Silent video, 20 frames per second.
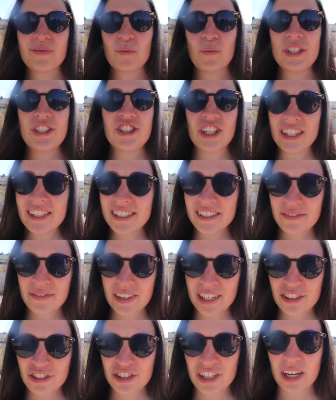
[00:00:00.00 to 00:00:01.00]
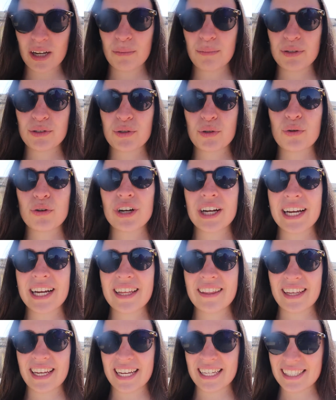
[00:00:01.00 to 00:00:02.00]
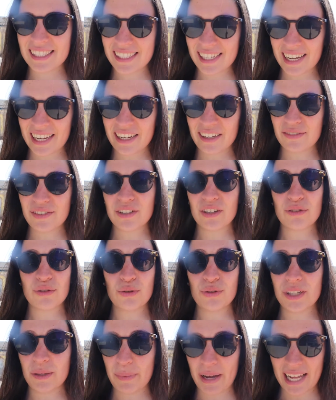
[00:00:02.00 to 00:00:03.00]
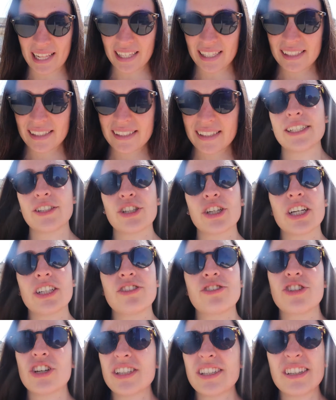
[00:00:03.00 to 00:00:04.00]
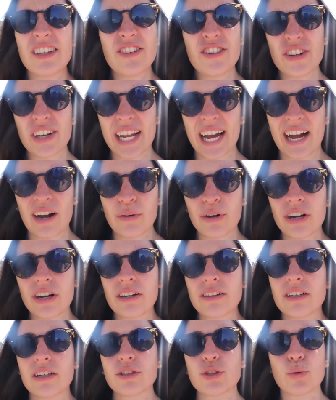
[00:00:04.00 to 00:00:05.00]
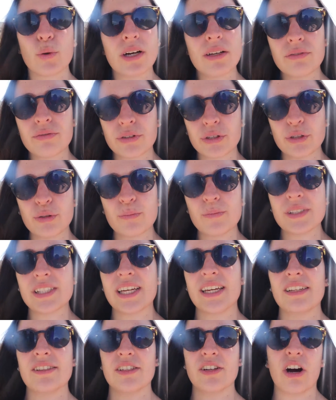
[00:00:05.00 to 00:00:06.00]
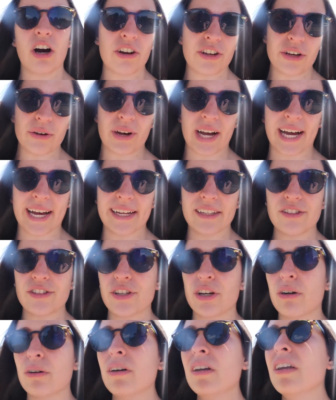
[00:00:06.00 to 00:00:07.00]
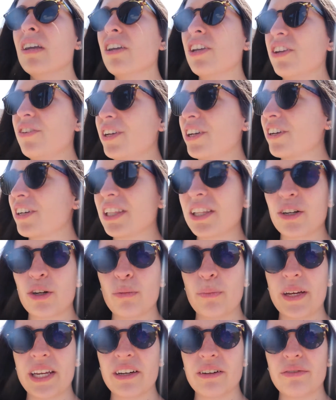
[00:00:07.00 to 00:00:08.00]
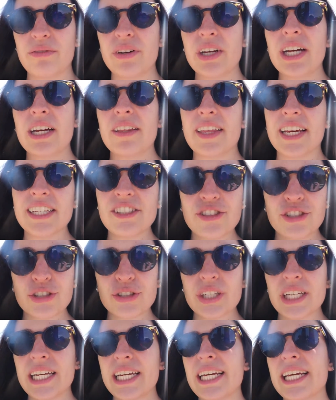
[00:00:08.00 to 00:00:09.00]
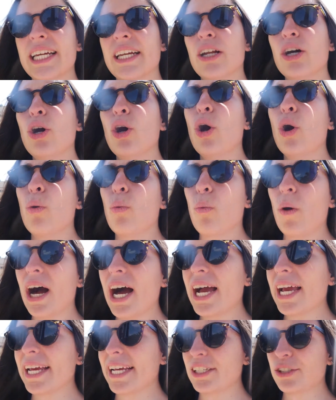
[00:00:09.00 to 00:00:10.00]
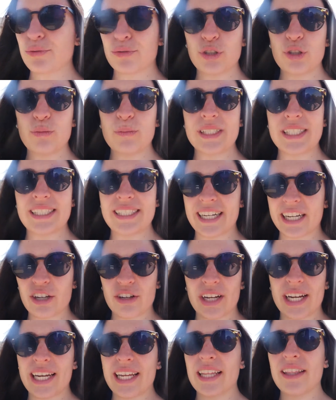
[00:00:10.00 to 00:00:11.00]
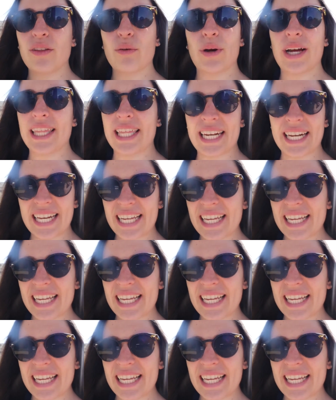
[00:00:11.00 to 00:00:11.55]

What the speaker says: We just finished up touring the inside of Sanssouci Palace. It took us just under an hour. There are 12 rooms and it's an audio guide. So you hear a little bit of the history and why each room is decorated the way that it